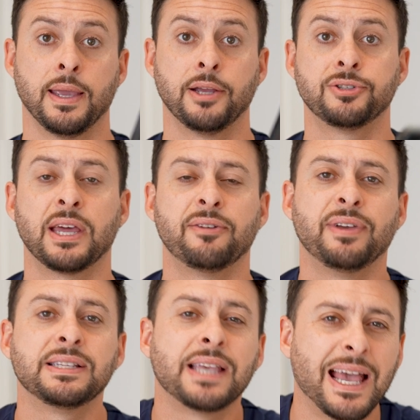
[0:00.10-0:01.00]
Here's how to
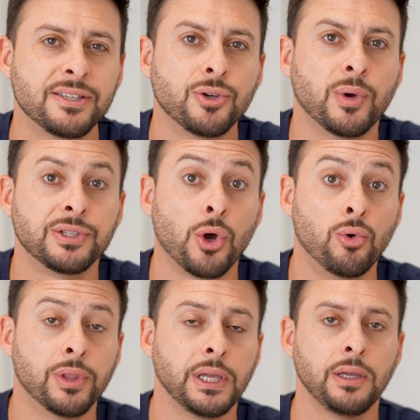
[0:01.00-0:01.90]
fix SOS
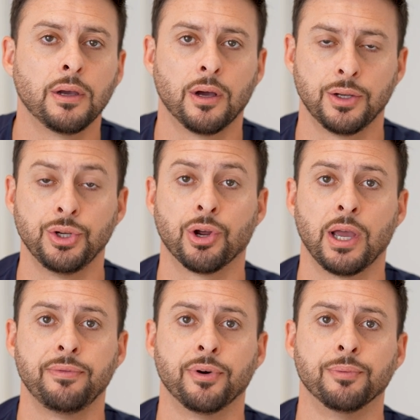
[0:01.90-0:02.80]
only on your
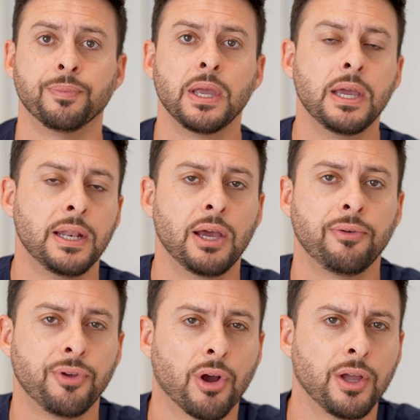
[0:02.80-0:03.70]
iPhone. Now,
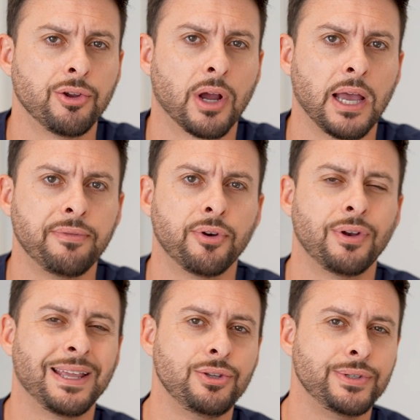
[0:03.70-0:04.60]
if you're on your
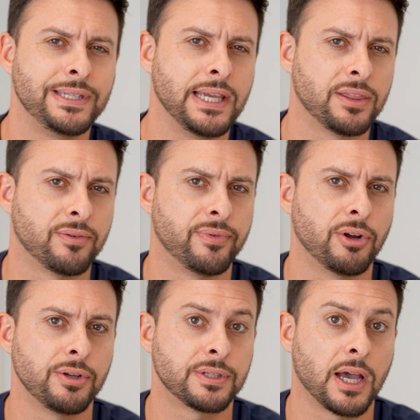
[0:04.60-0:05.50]
iPhone and you see at the
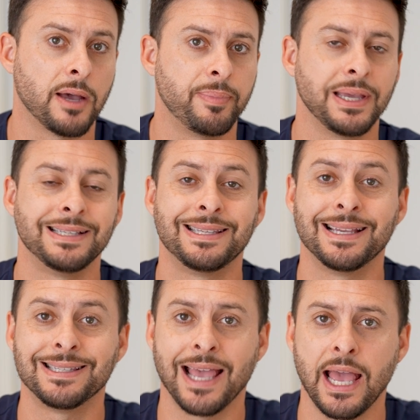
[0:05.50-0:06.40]
very top, it
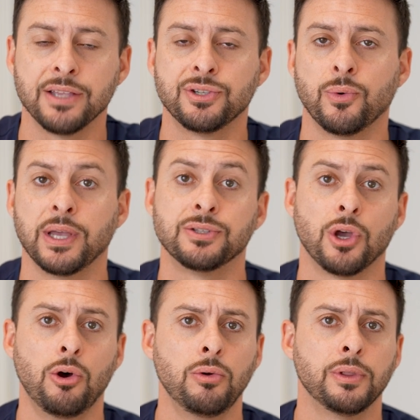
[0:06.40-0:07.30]
says SOS
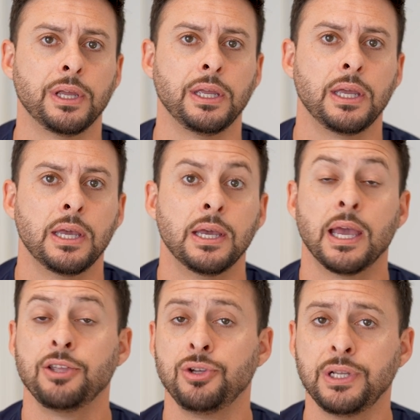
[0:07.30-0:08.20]
only,
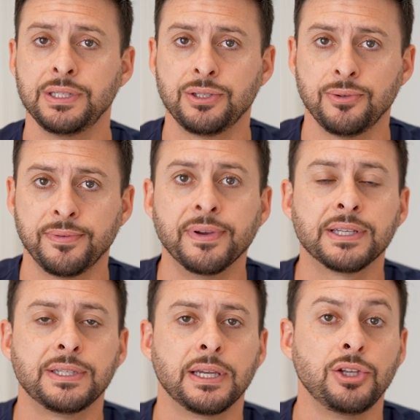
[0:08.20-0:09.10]
and you need to
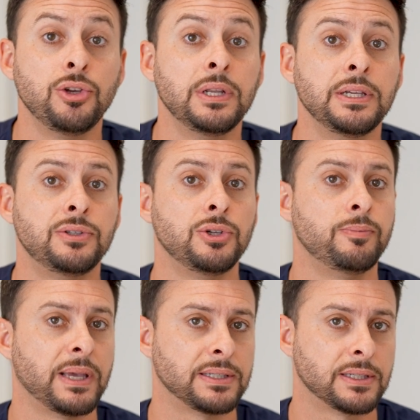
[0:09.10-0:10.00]
fix it, you need to
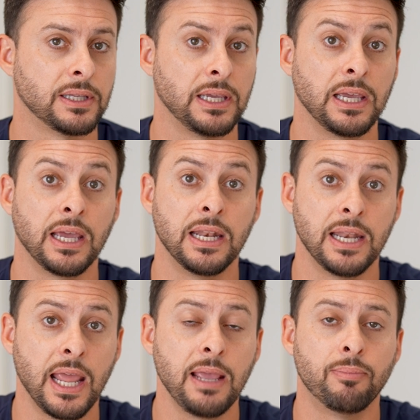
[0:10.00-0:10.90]
basically
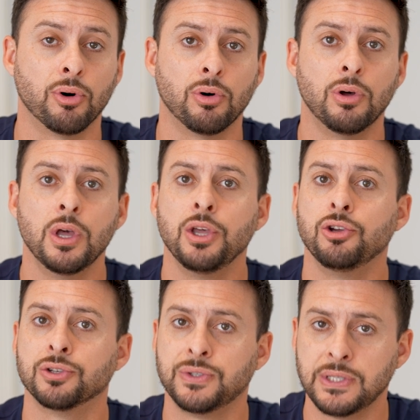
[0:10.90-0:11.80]
enable
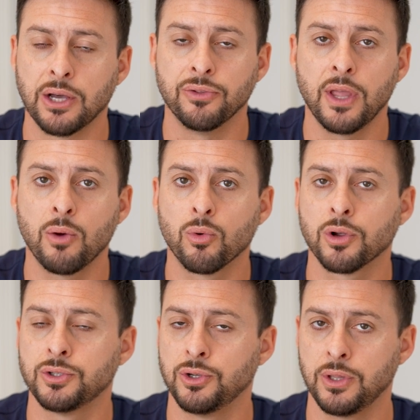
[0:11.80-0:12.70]
your cell
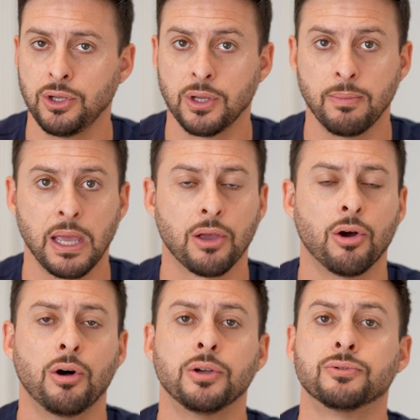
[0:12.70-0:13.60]
network so that you can make
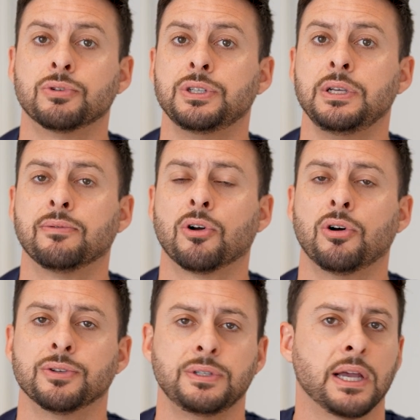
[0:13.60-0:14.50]
calls, receive
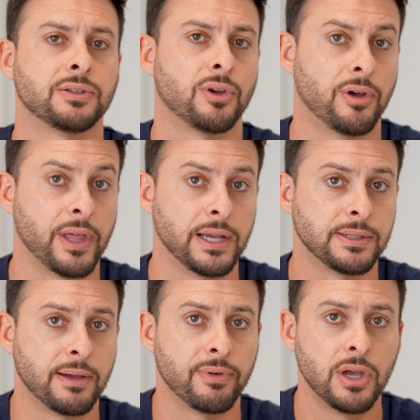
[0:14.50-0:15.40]
calls, text, all that
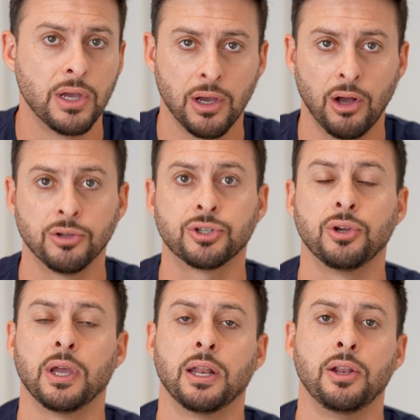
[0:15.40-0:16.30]
stuff. I'll show
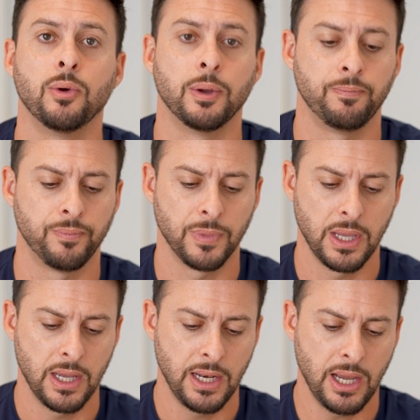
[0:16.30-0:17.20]
you how to do it.
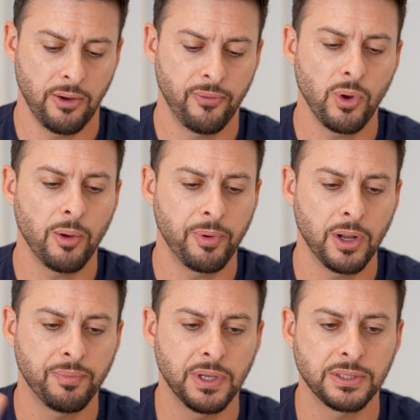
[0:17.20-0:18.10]
Now, if we open
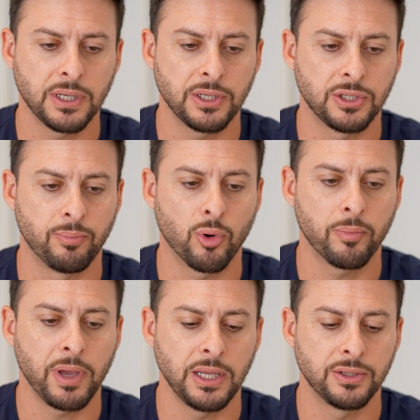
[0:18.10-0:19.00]
up this
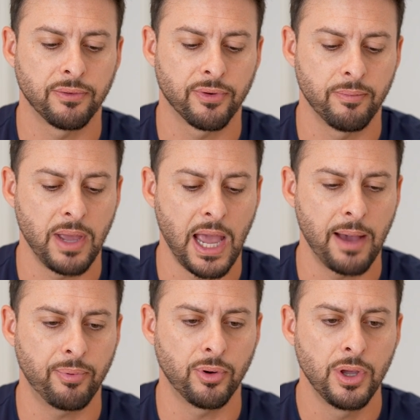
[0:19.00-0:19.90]
support page from
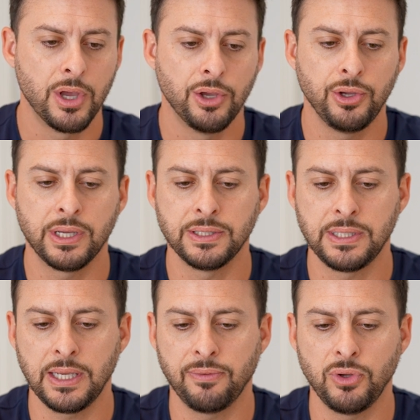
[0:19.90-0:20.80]
Apple, you can
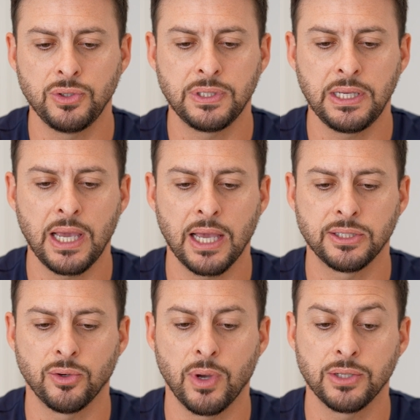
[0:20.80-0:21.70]
see if you see
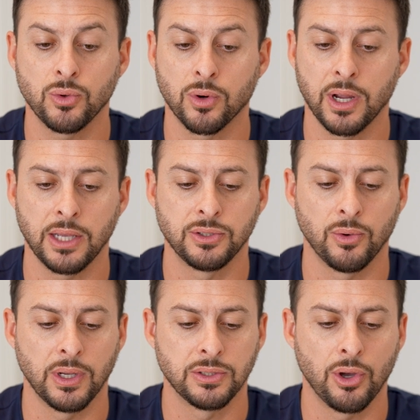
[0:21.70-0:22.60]
SOS or
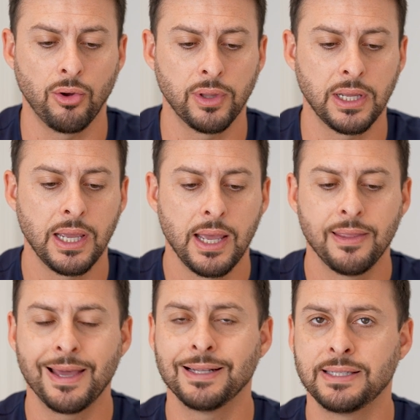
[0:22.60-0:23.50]
SOS only,
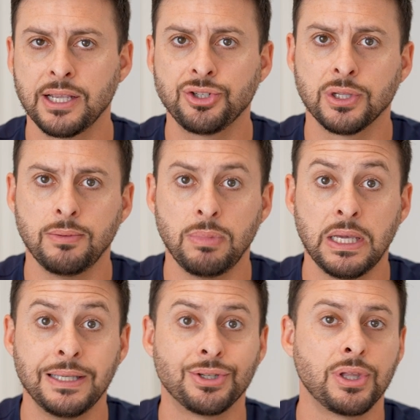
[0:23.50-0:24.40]
that essentially
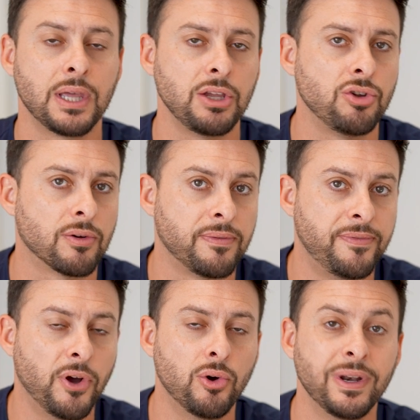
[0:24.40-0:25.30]
means that your
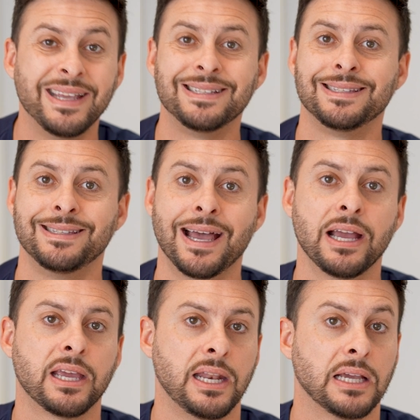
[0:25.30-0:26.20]
phone is
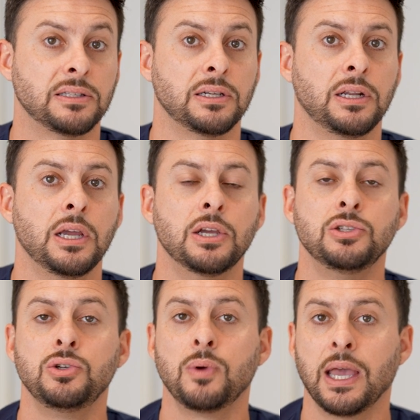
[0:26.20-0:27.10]
not connected
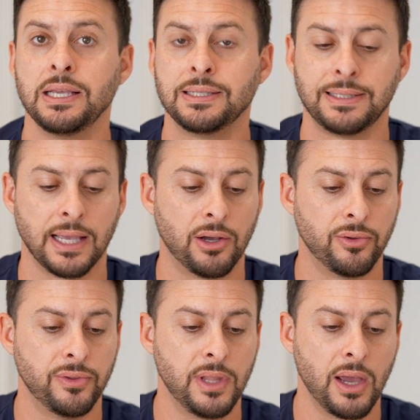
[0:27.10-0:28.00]
to a cell
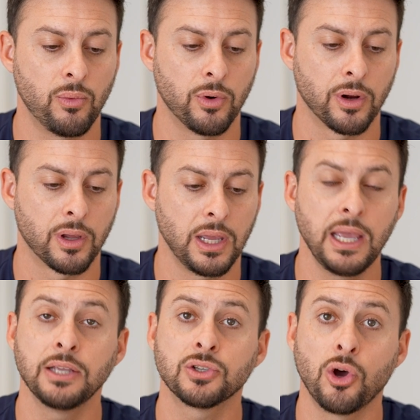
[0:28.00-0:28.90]
network.
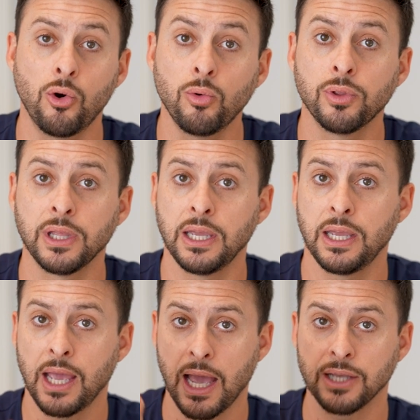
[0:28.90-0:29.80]
It's
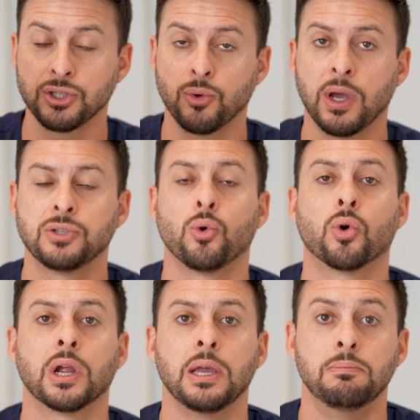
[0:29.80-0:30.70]
only SOS
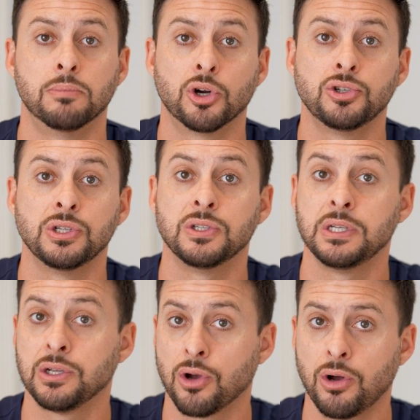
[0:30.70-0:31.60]
or
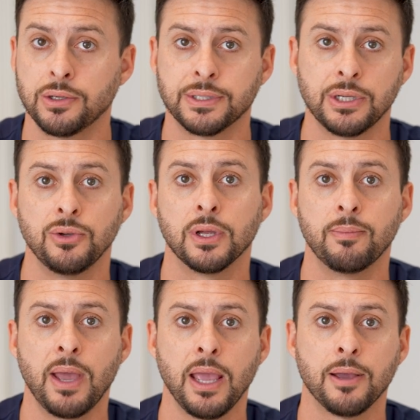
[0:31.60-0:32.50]
emergency calls that you can
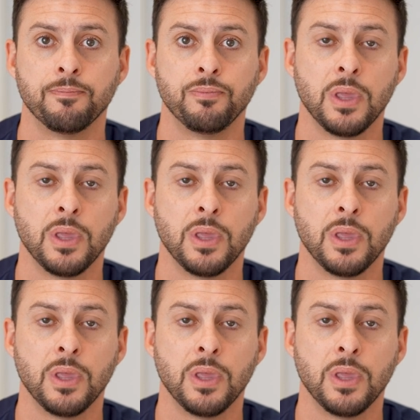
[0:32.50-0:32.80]
make.